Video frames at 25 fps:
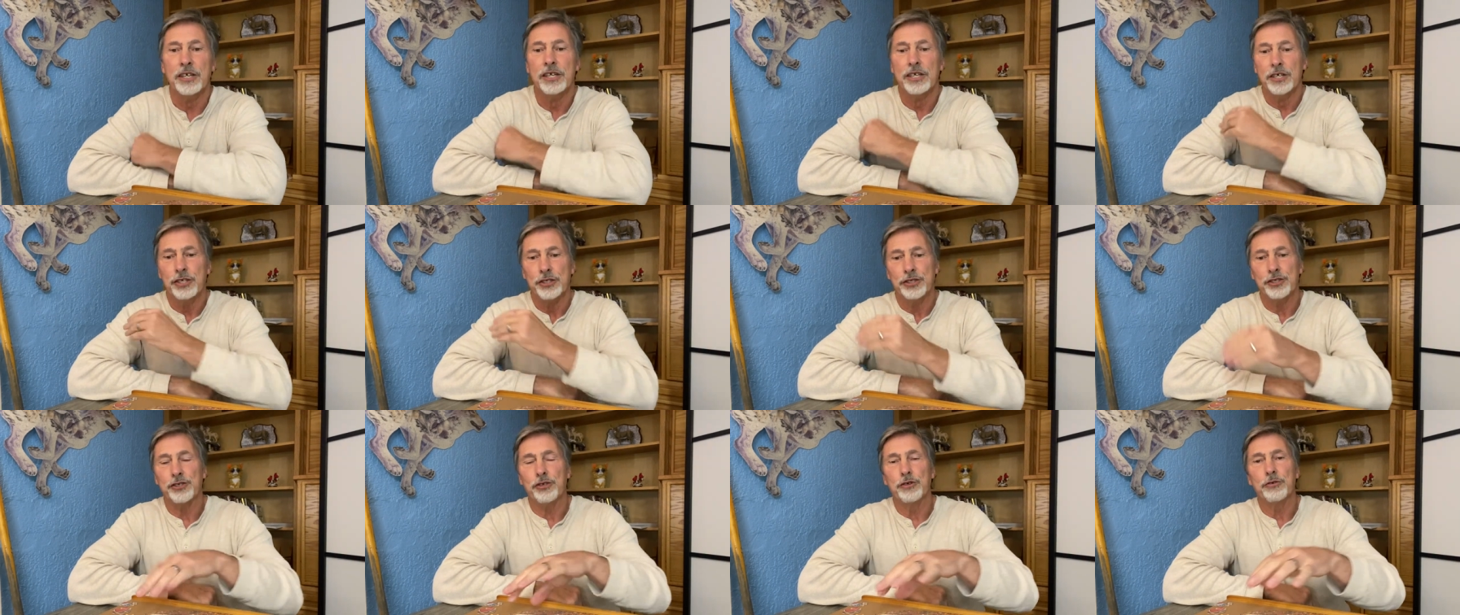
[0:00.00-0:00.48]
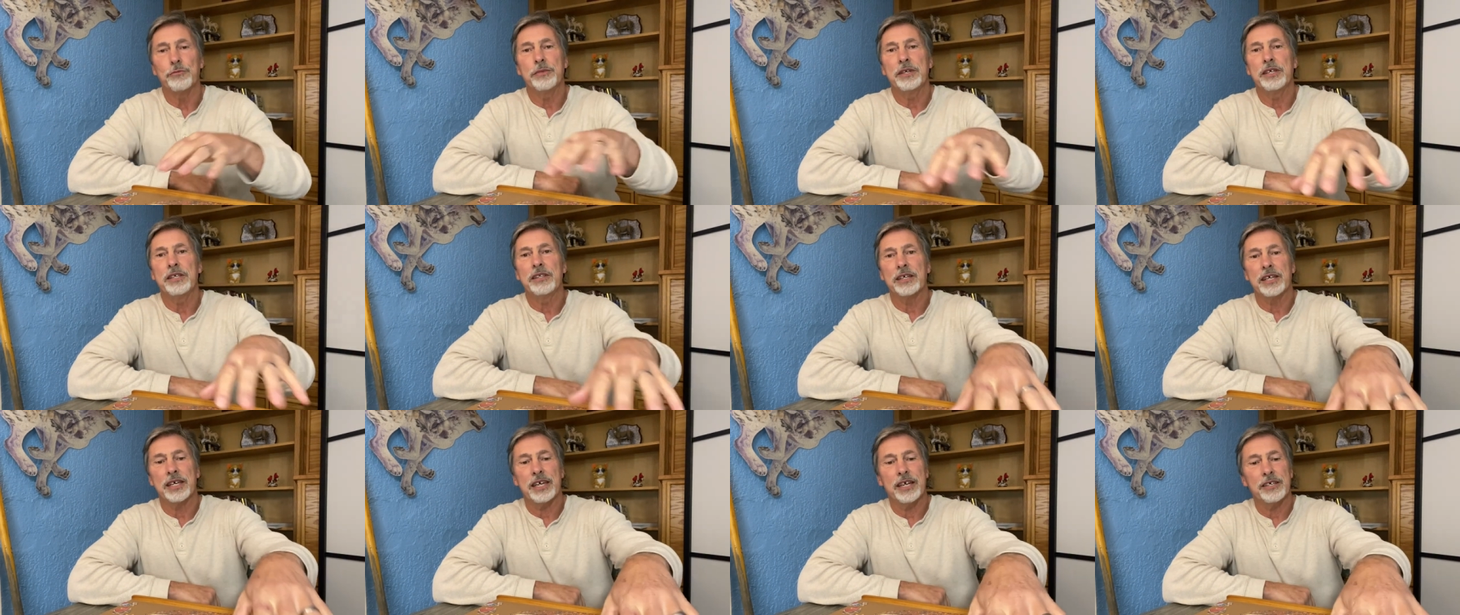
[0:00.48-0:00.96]
show me
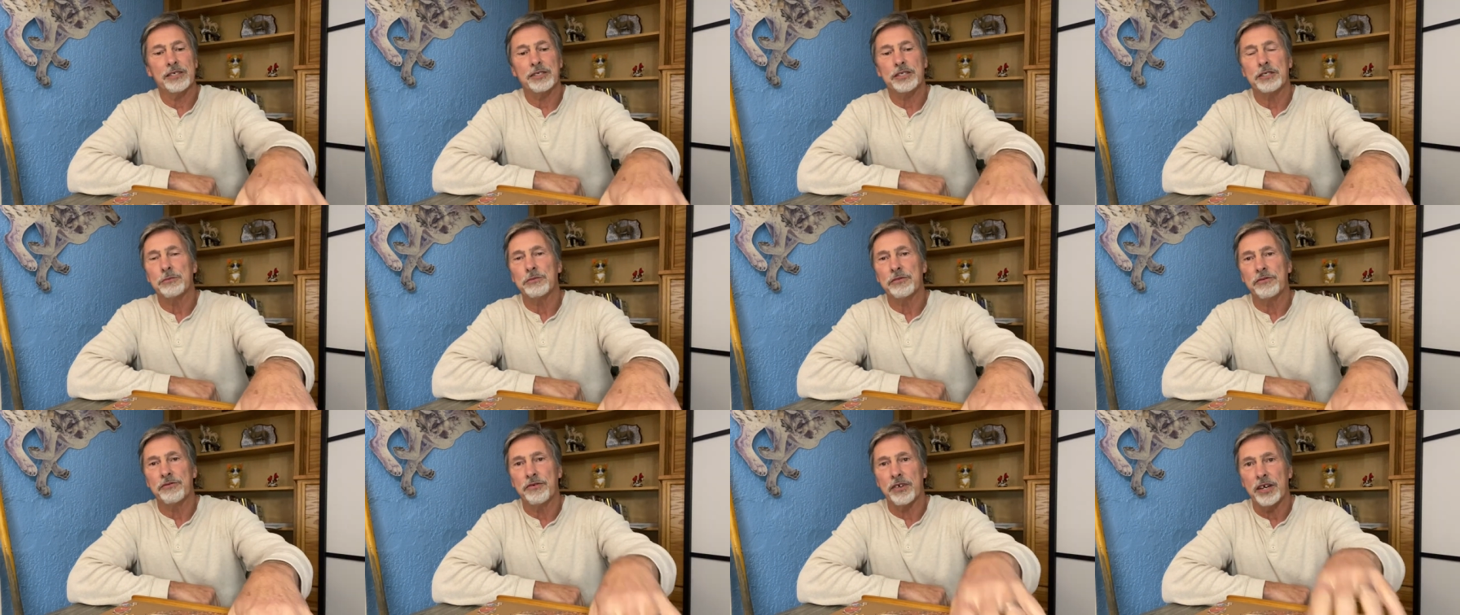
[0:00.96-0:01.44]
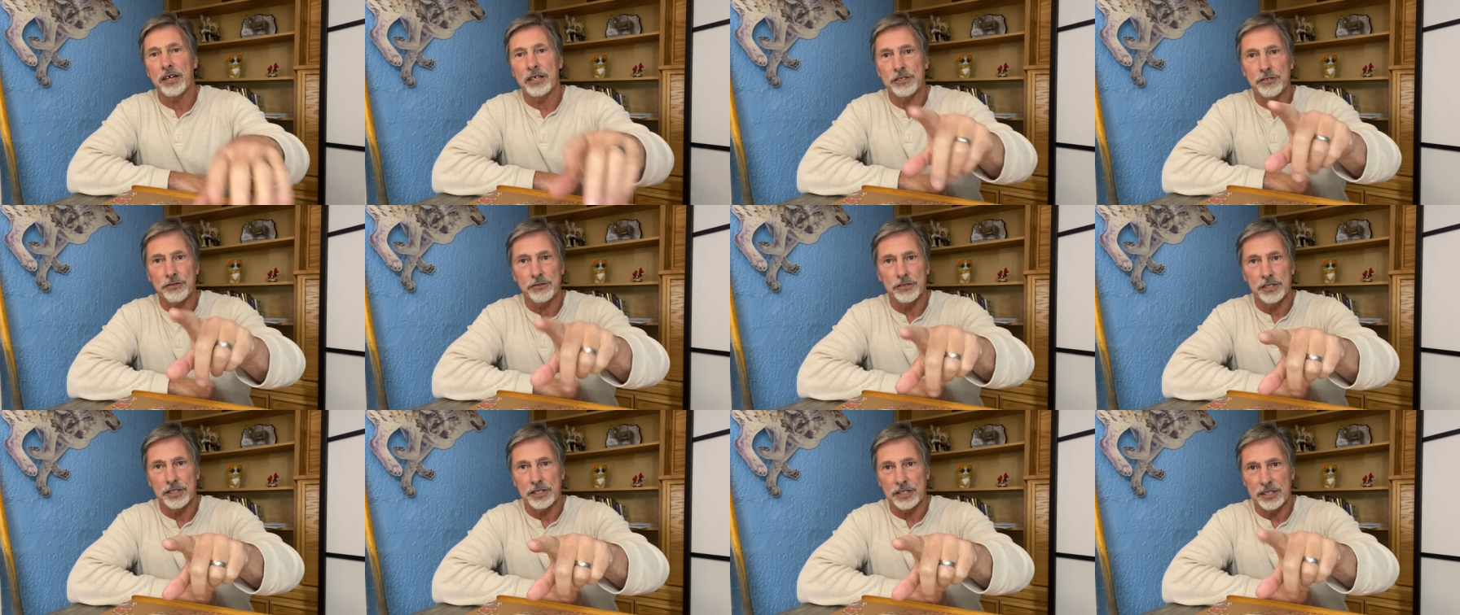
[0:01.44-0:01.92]
the calcium and
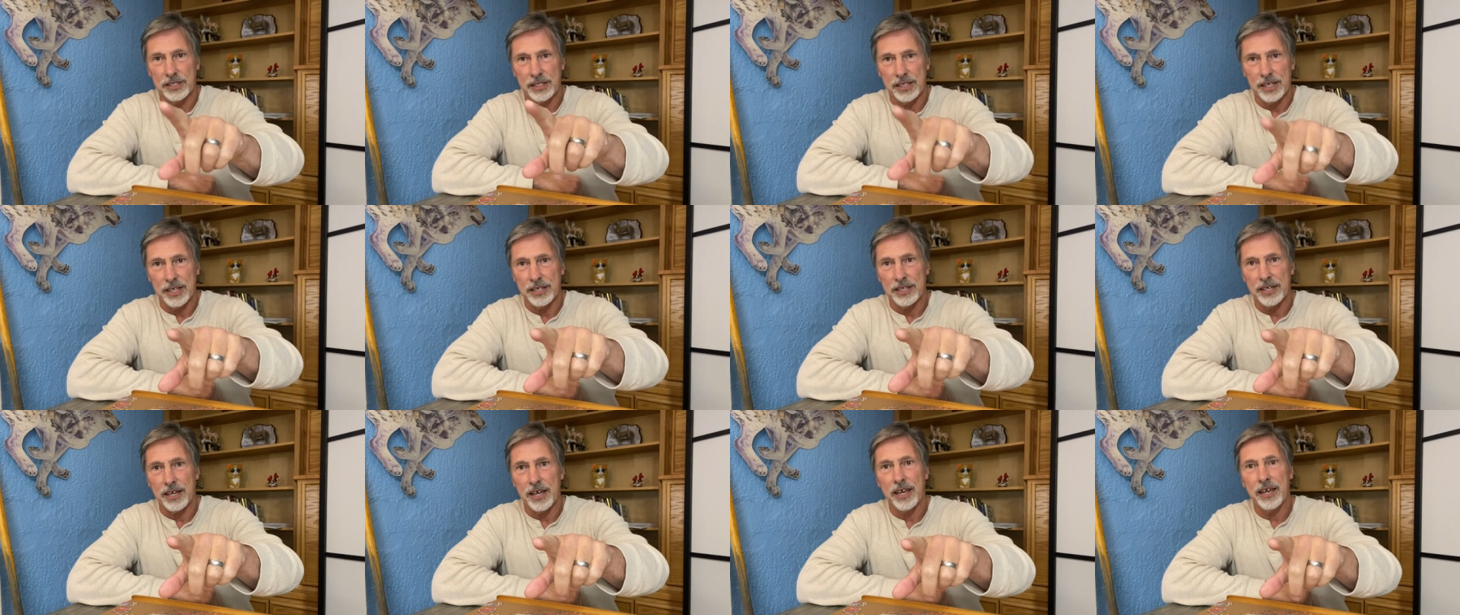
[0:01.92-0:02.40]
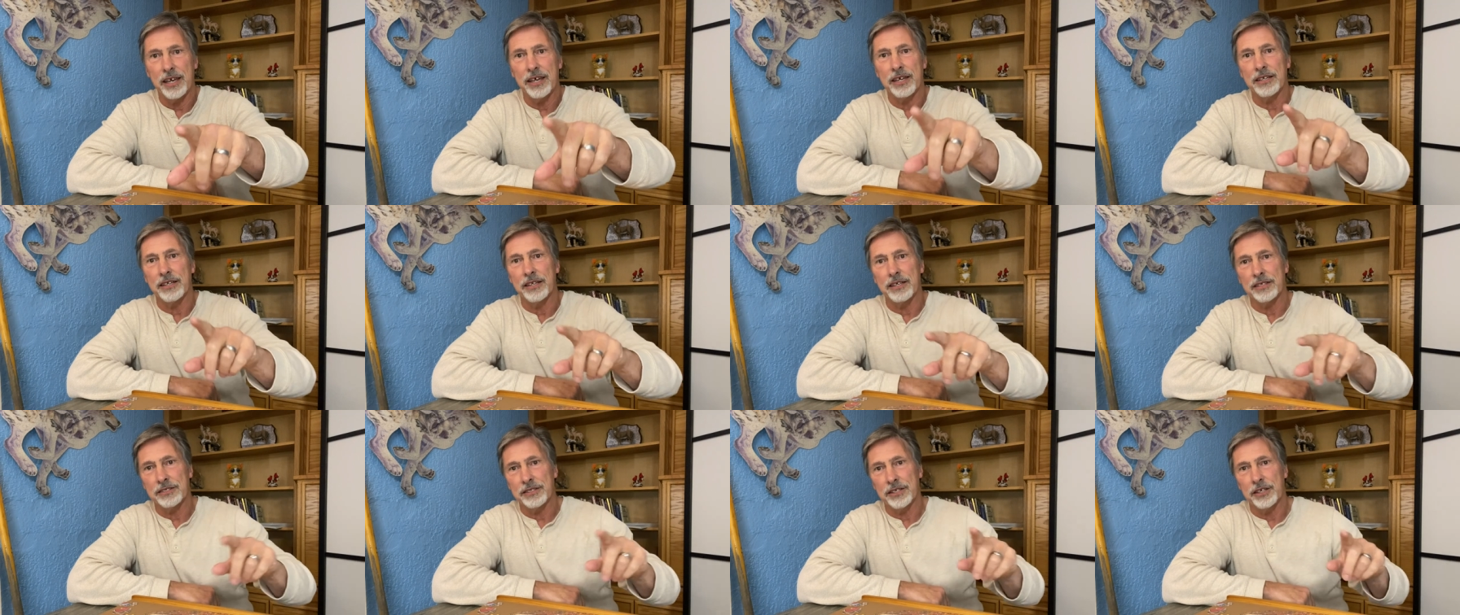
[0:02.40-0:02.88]
phosphorus in that diet and
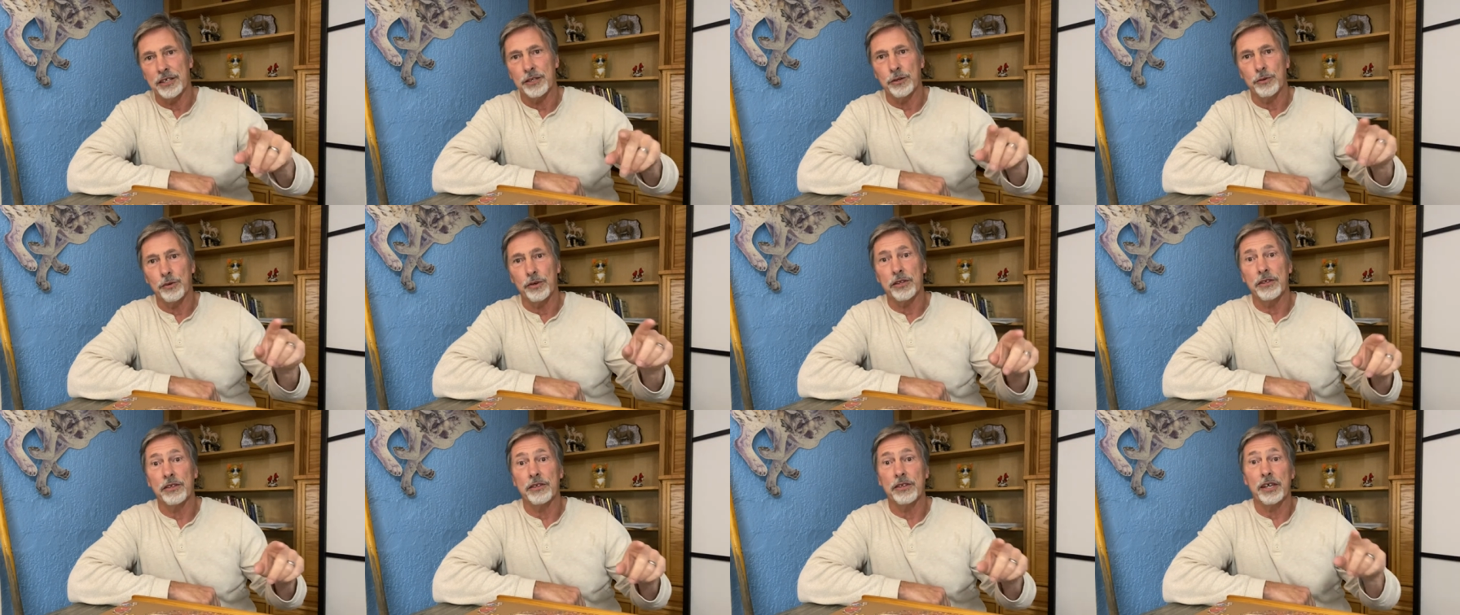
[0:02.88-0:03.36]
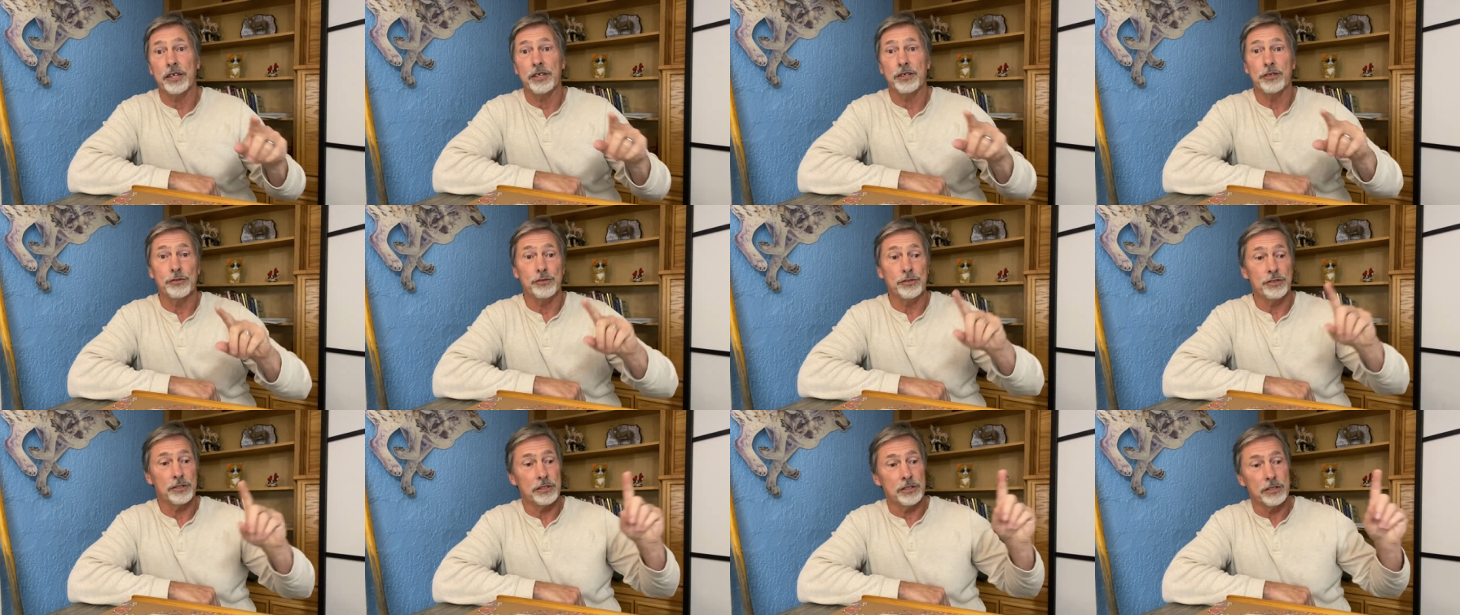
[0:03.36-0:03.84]
i'll tell you whether they
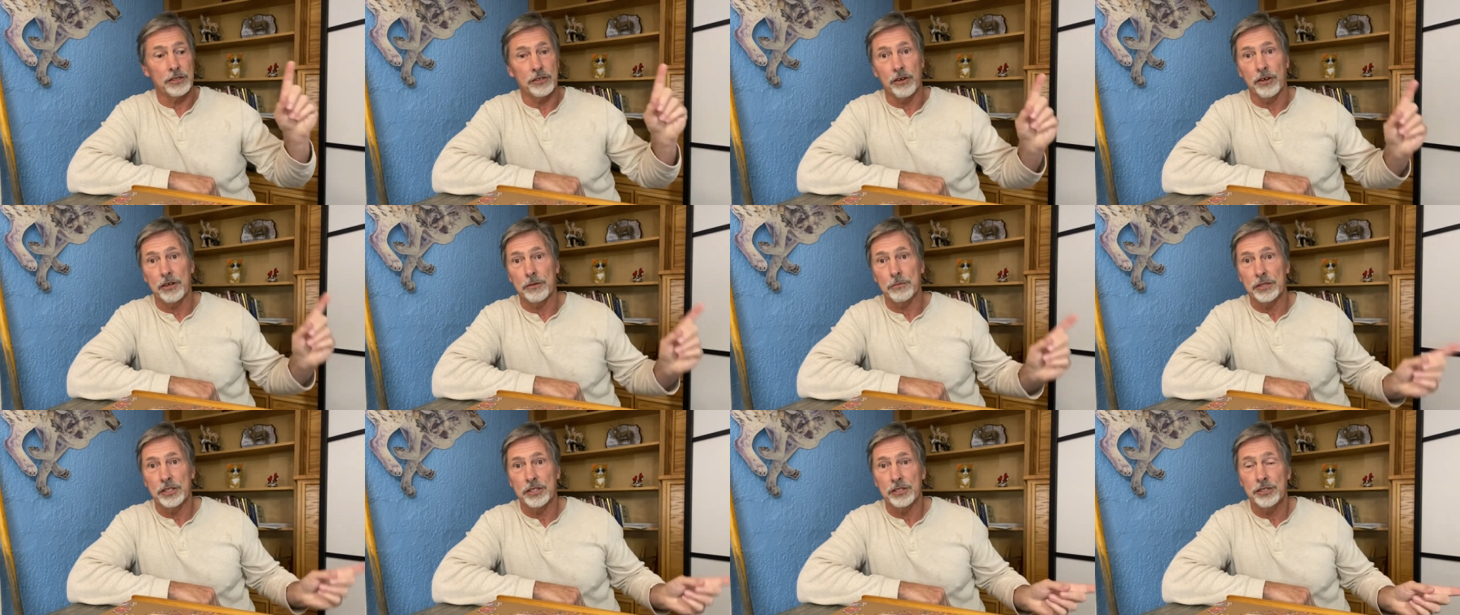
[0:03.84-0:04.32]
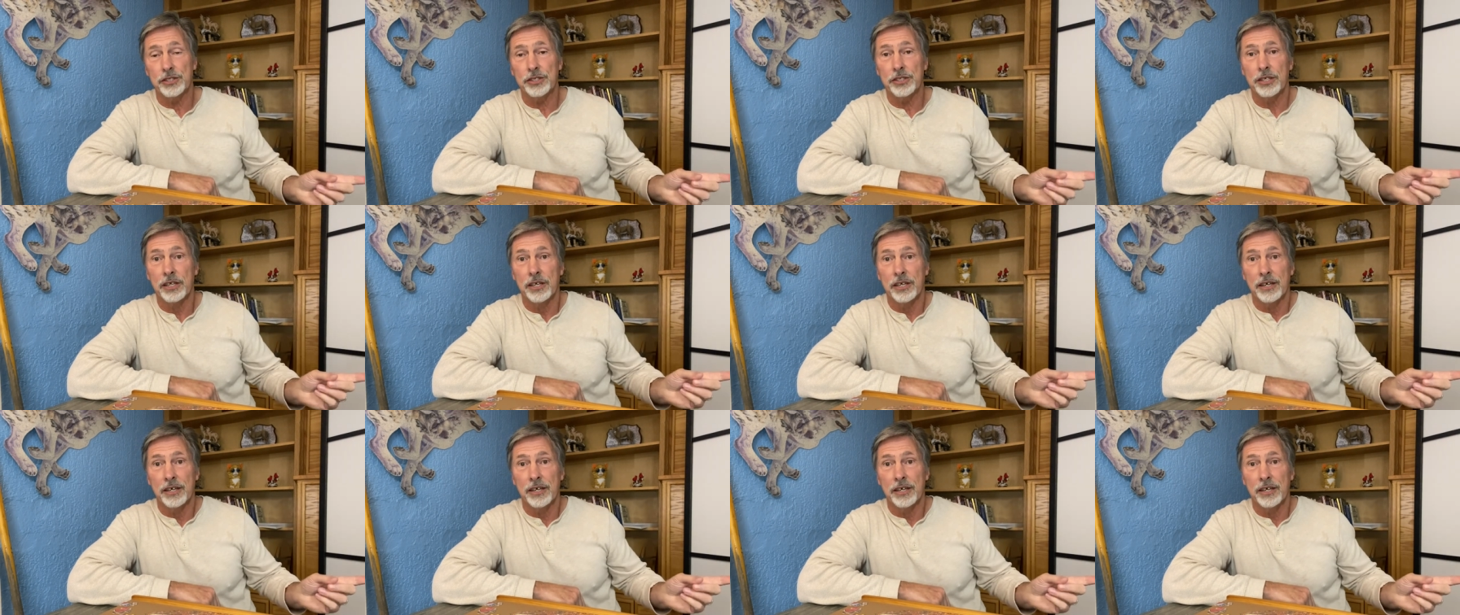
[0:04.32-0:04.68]
used garbage